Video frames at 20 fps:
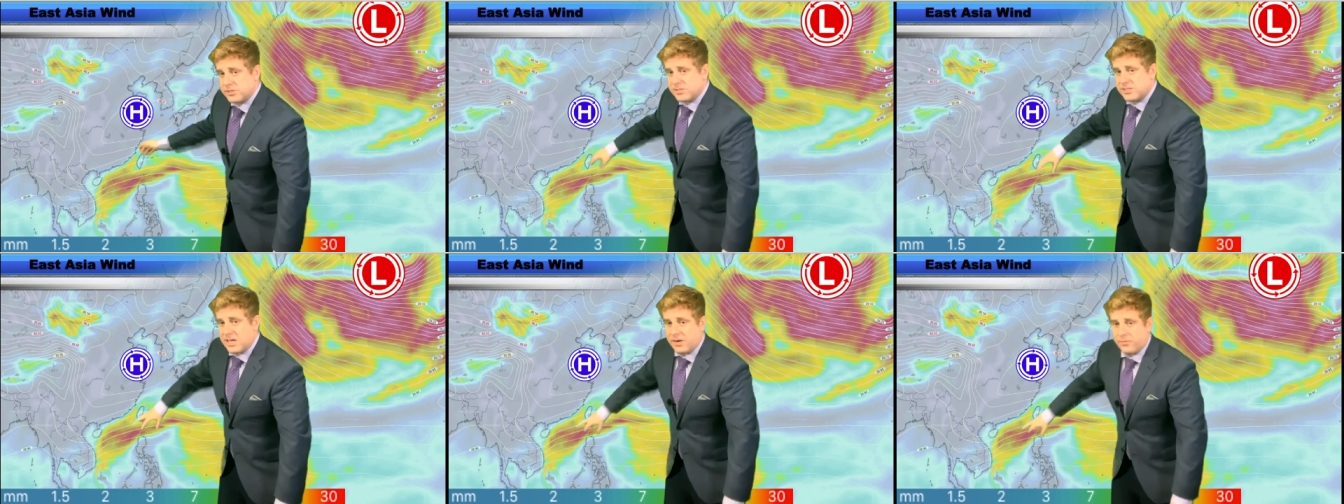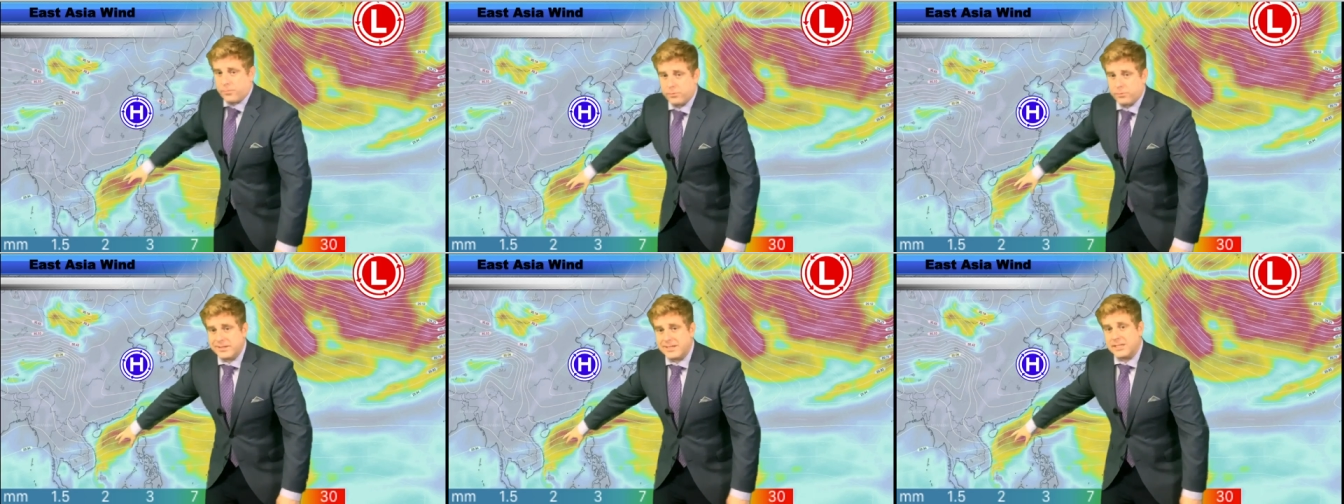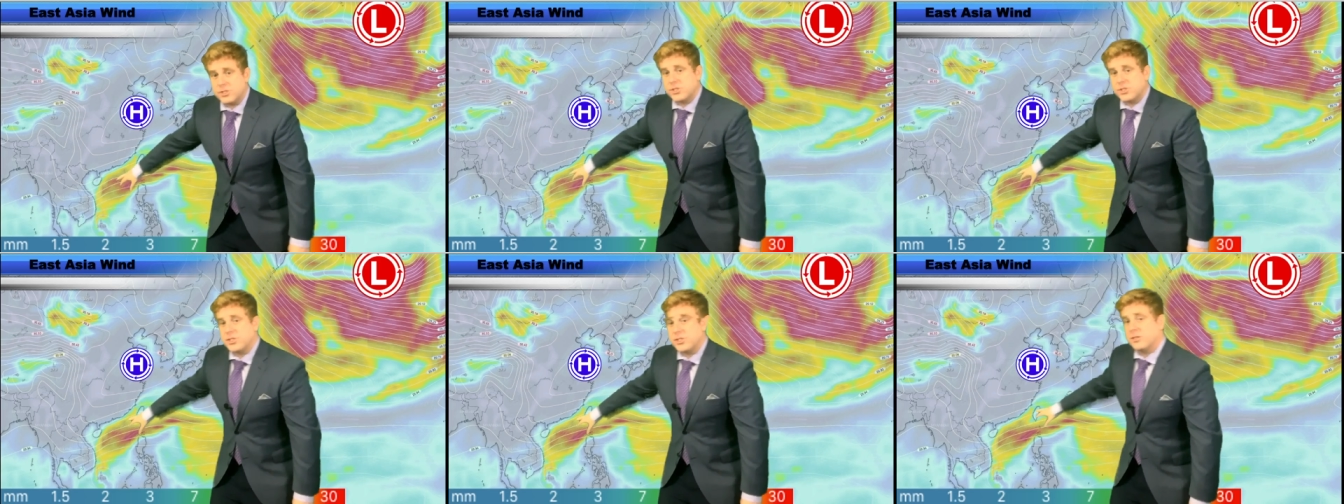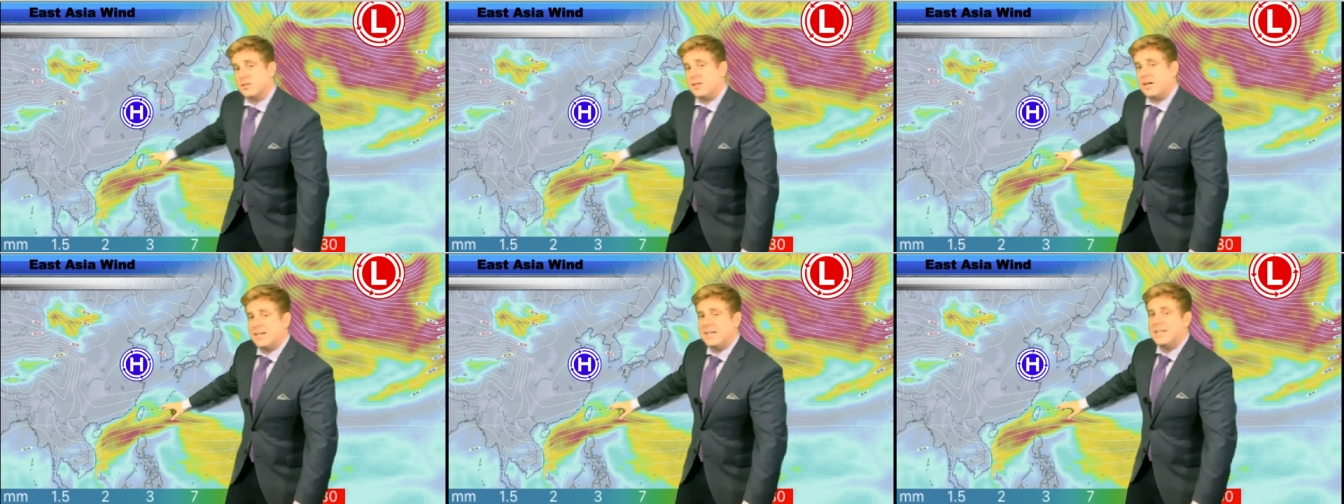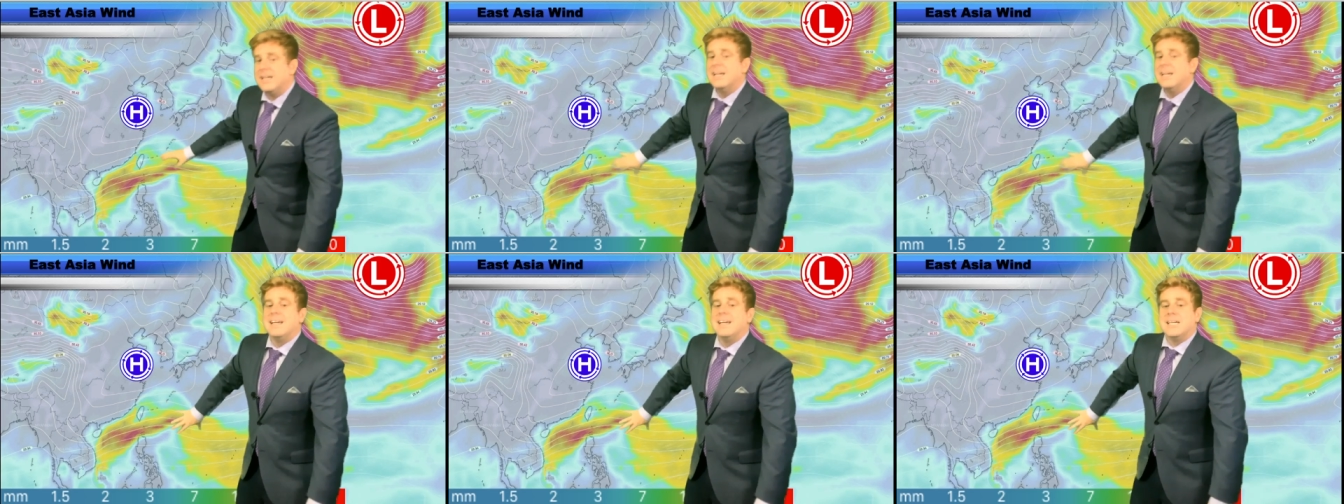south with that shear line,
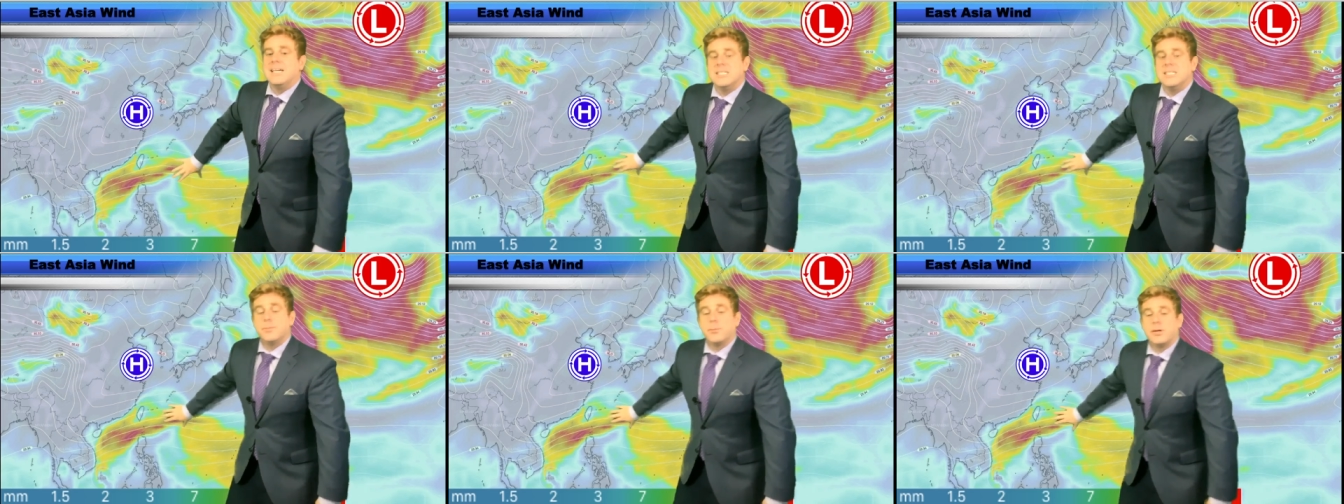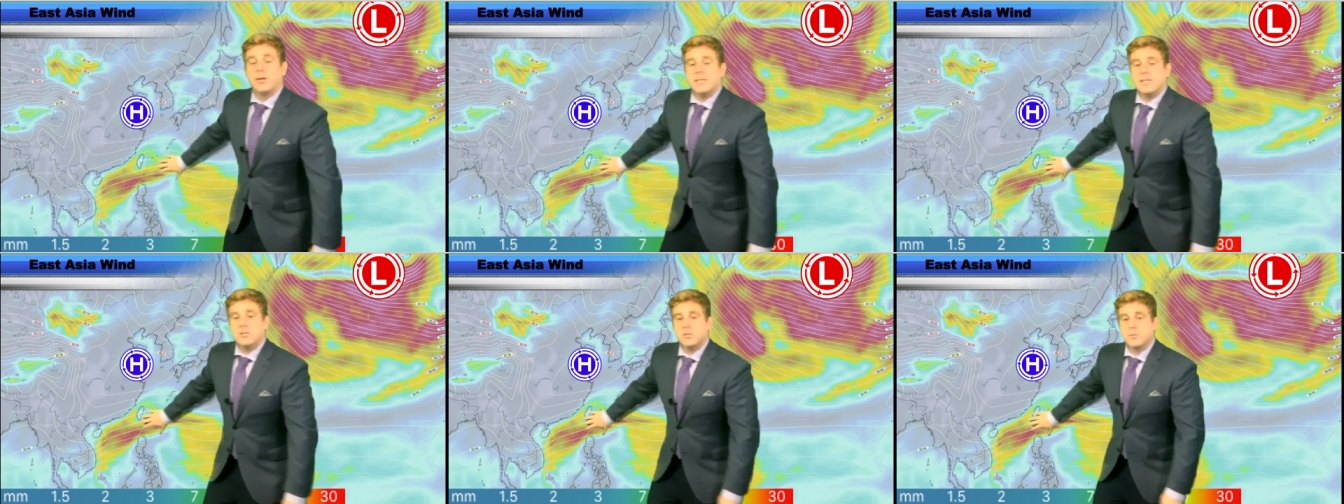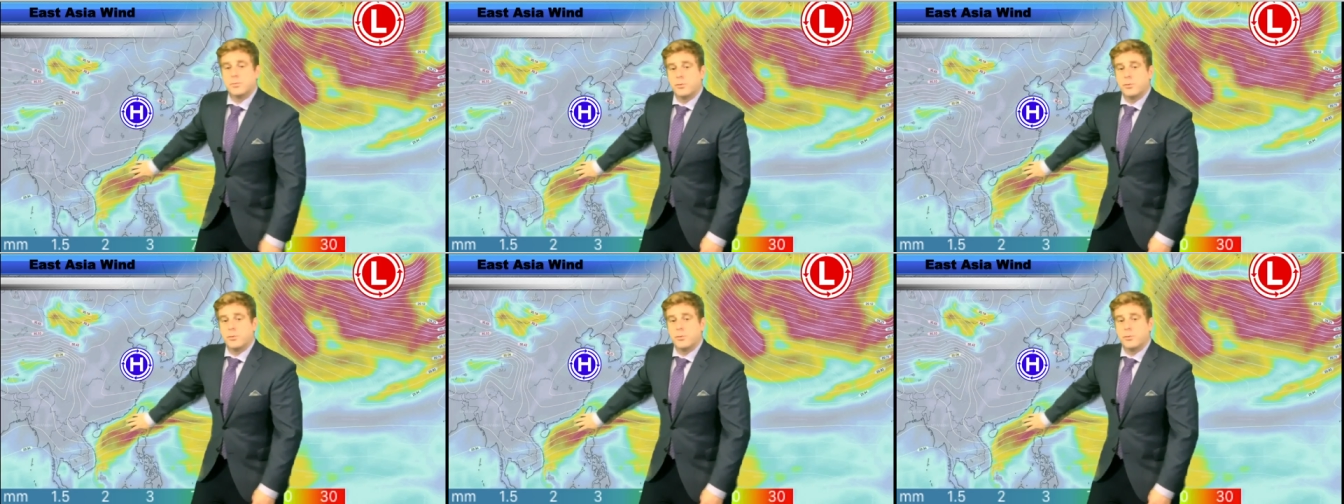is bringing those